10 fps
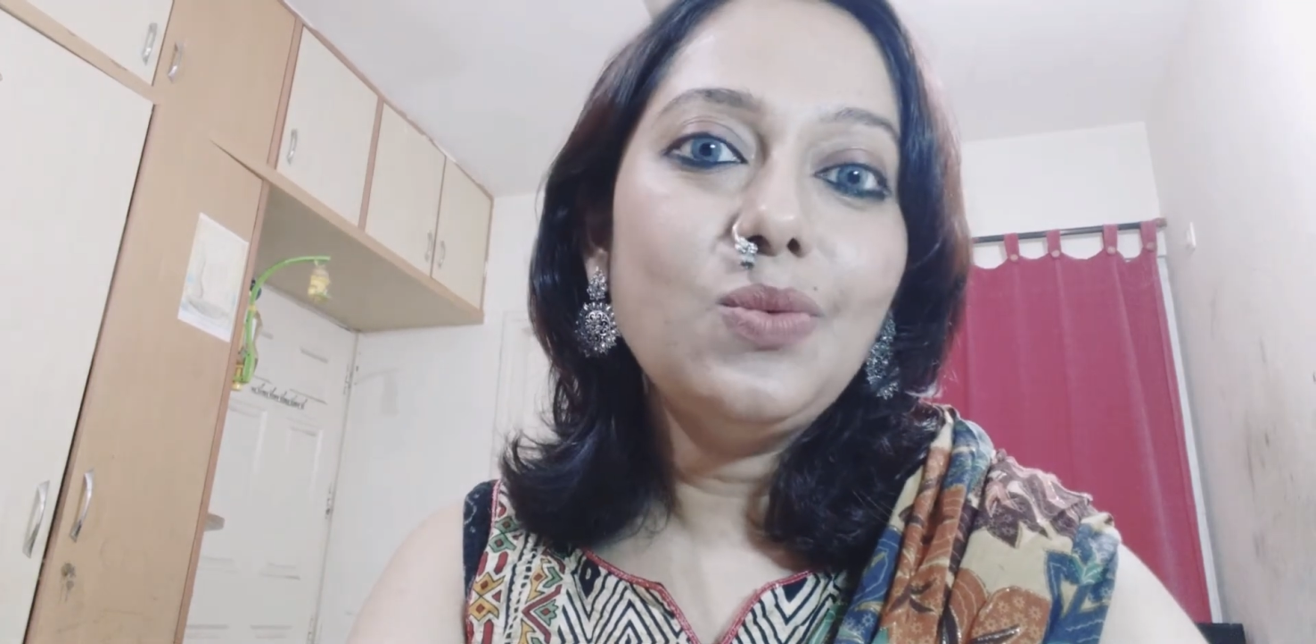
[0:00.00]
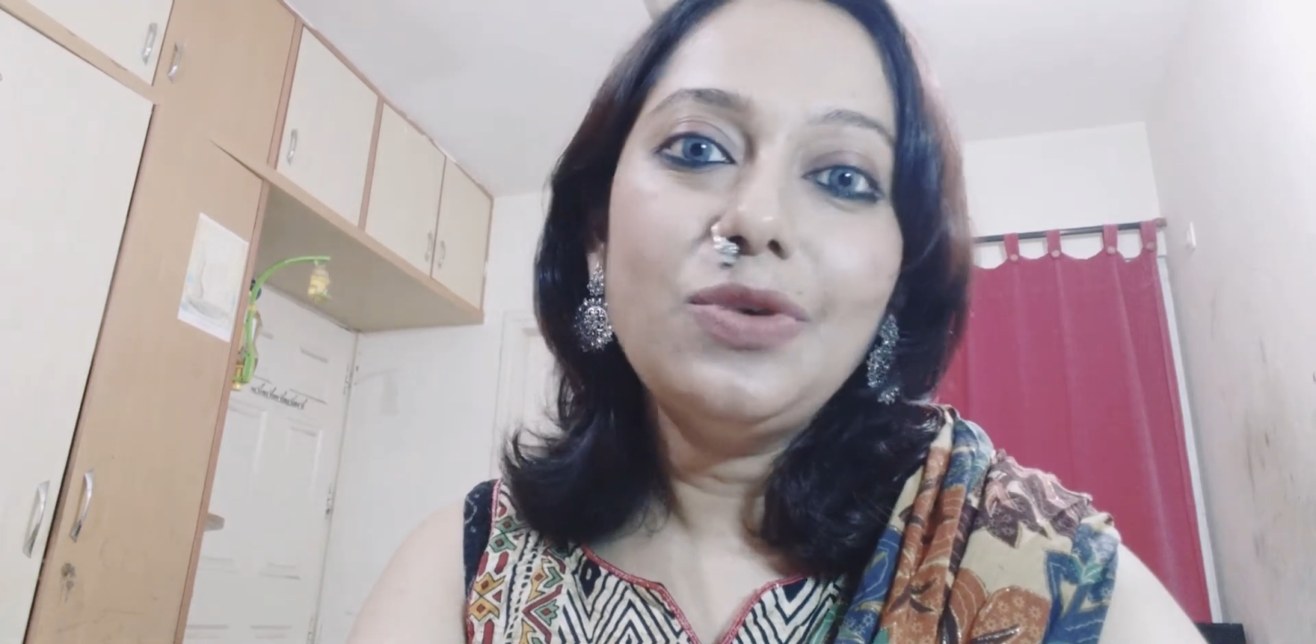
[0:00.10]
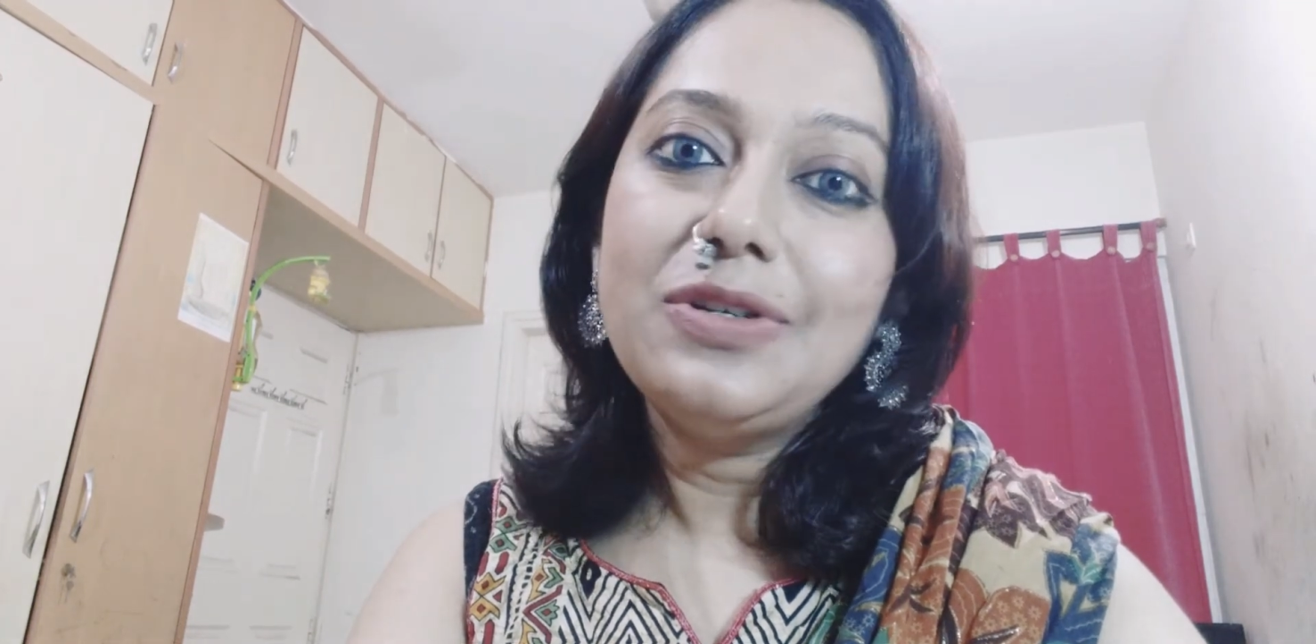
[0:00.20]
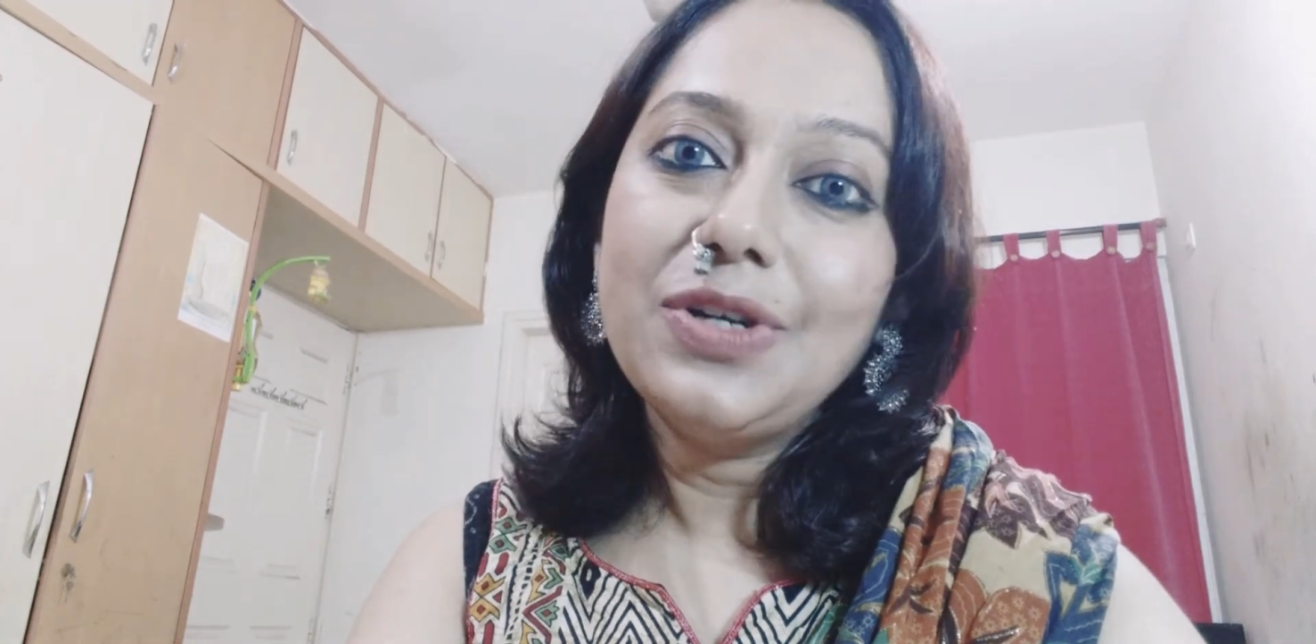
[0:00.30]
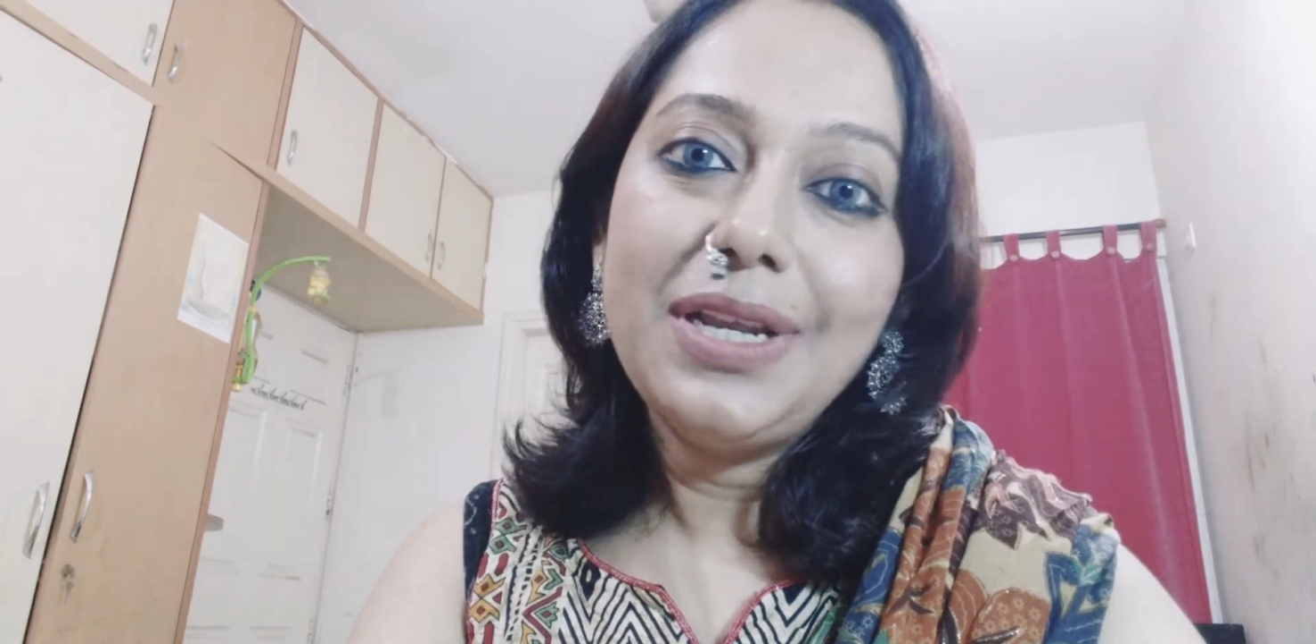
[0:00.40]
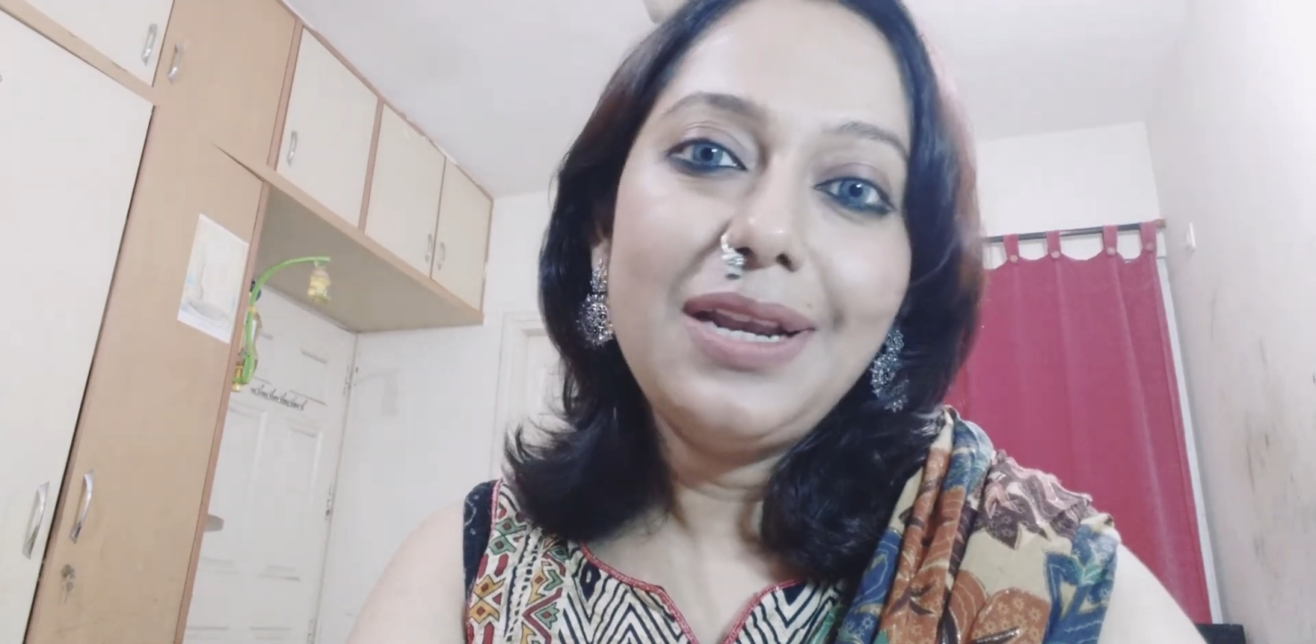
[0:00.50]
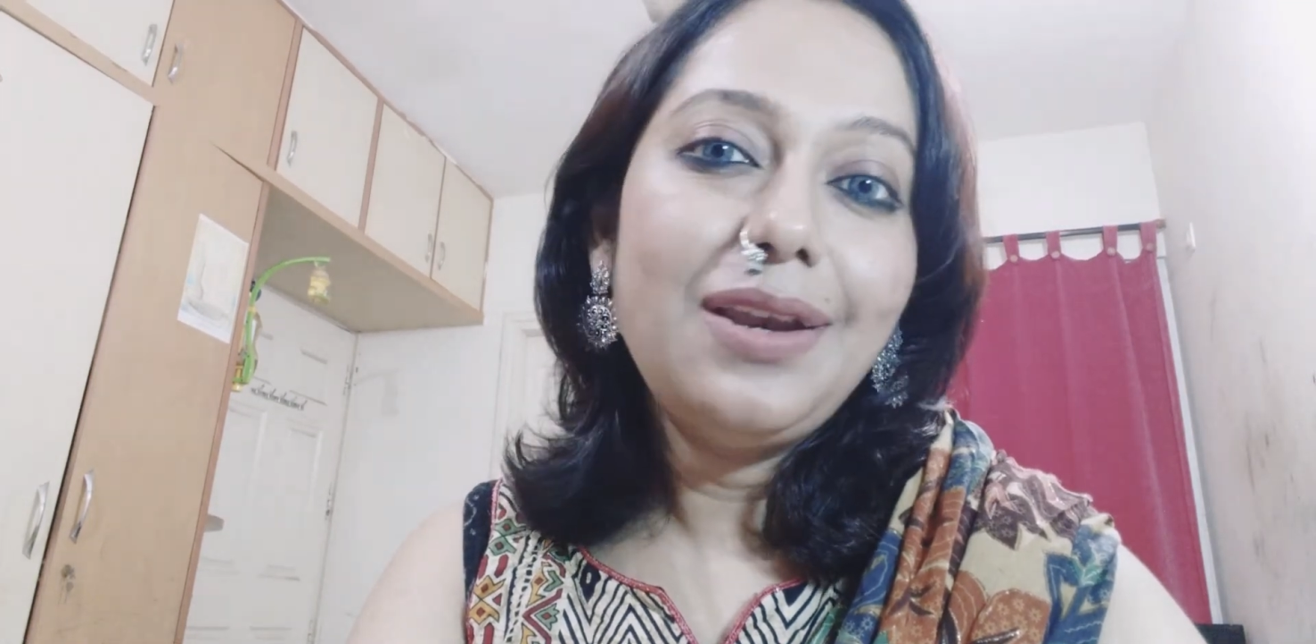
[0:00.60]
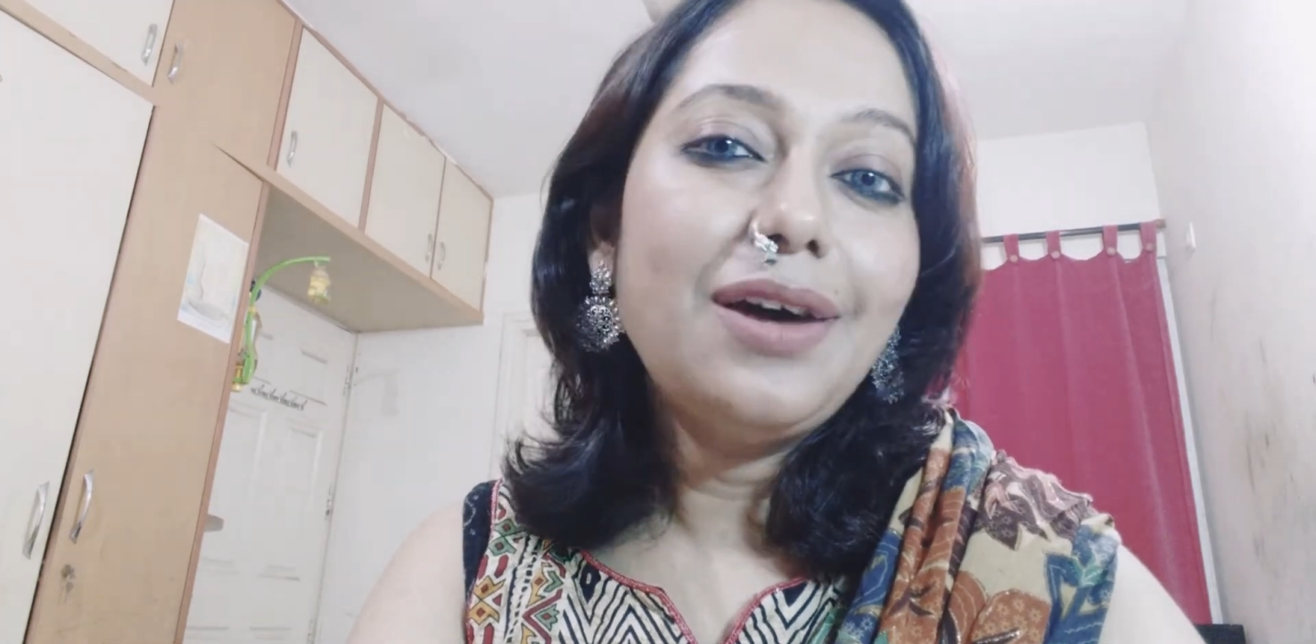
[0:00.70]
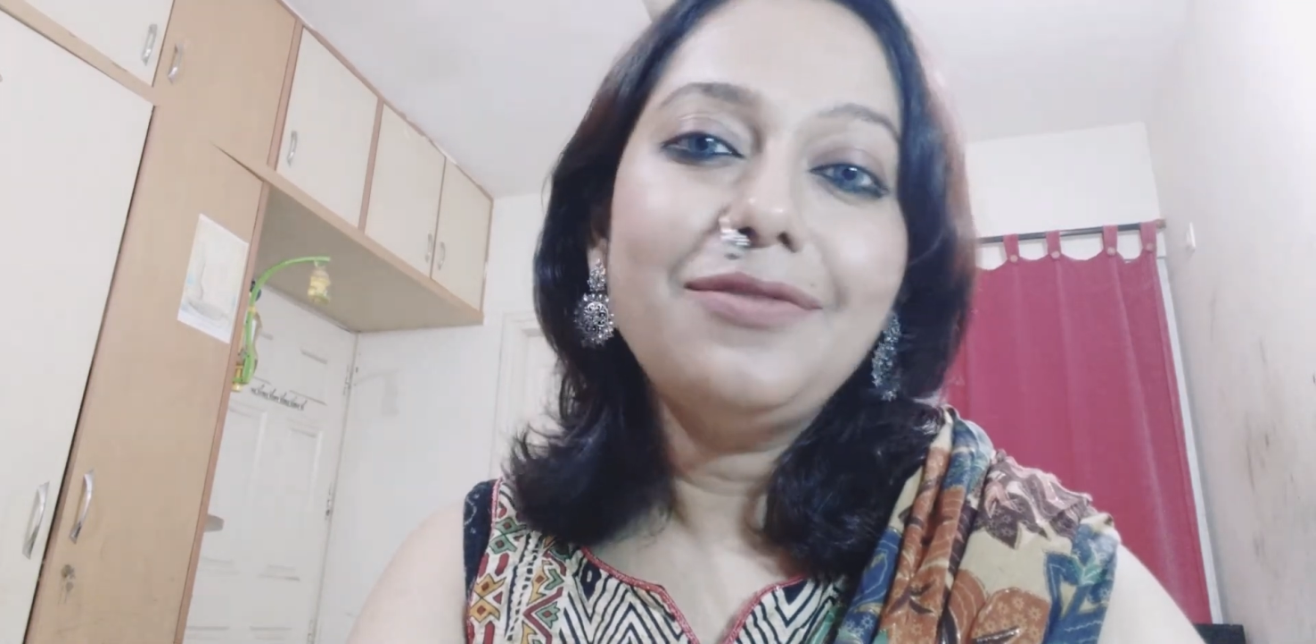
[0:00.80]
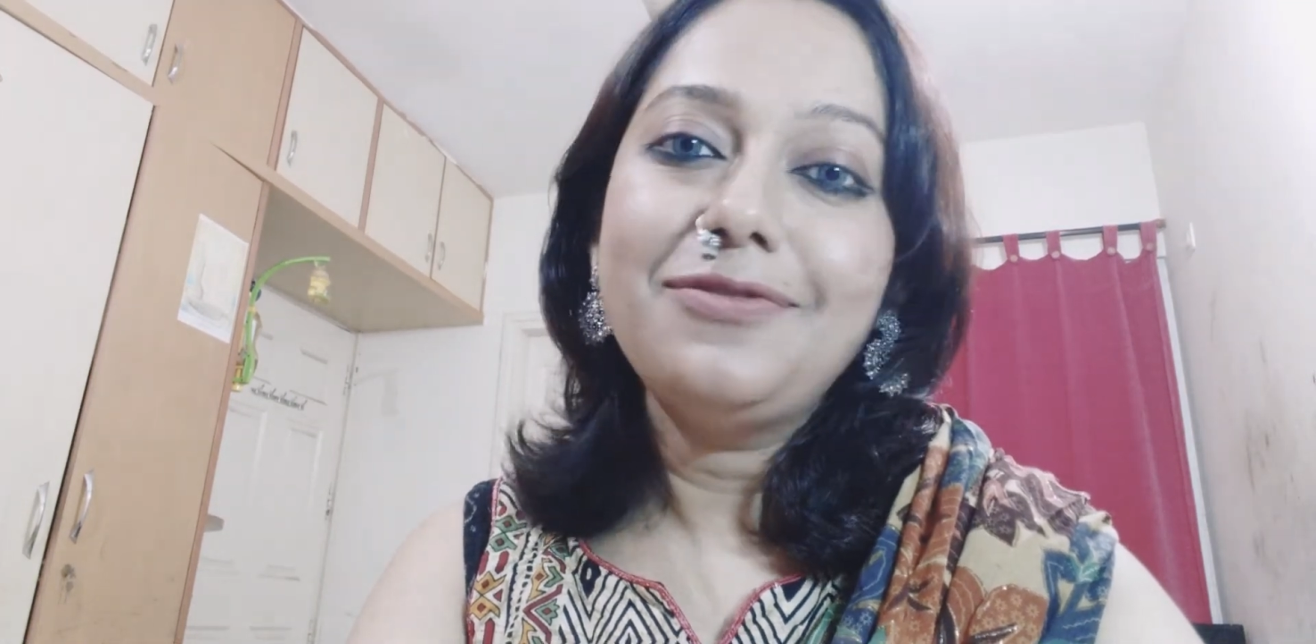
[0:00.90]
would really
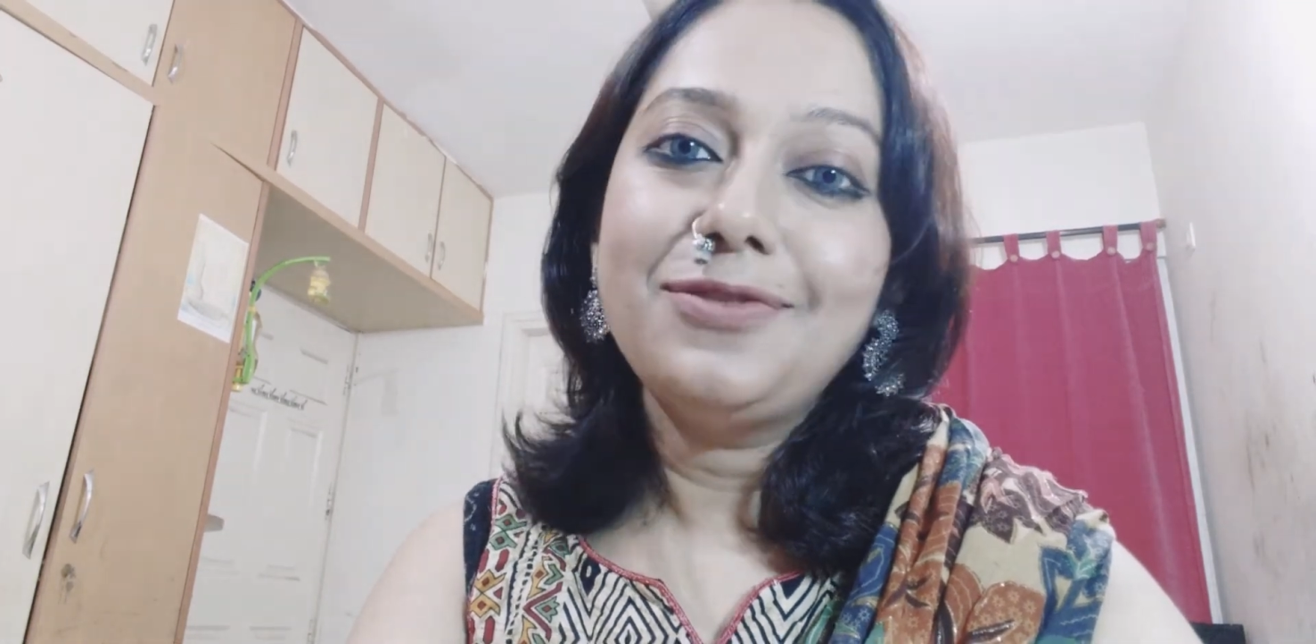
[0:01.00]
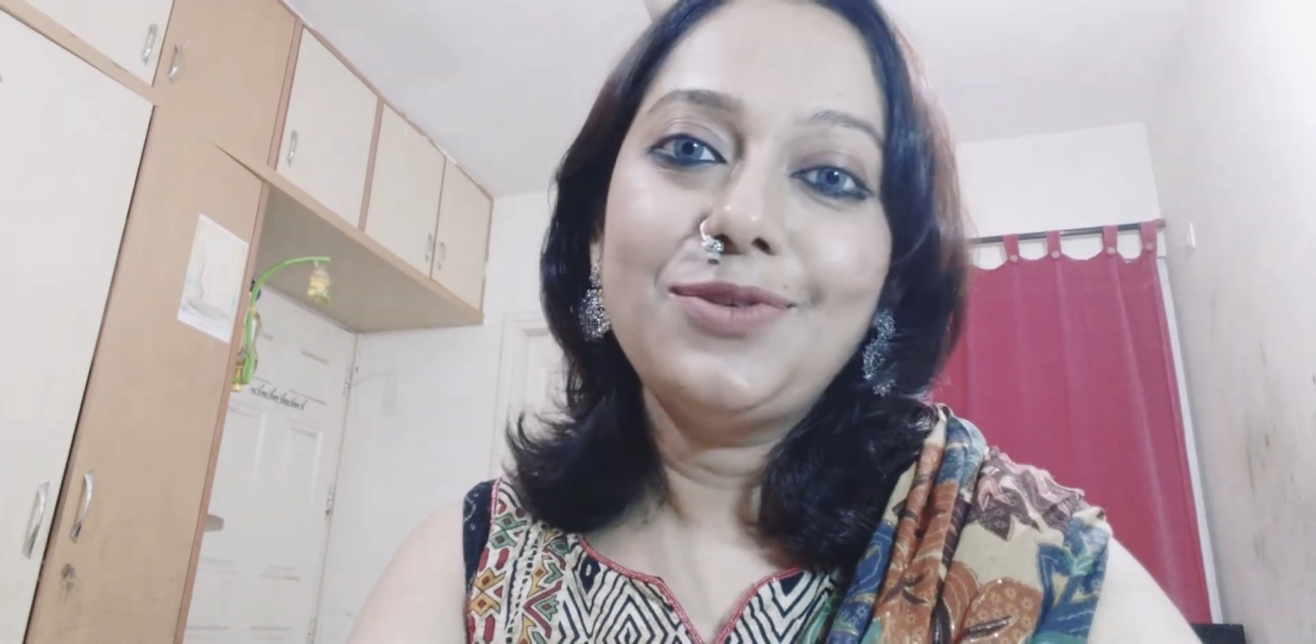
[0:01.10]
love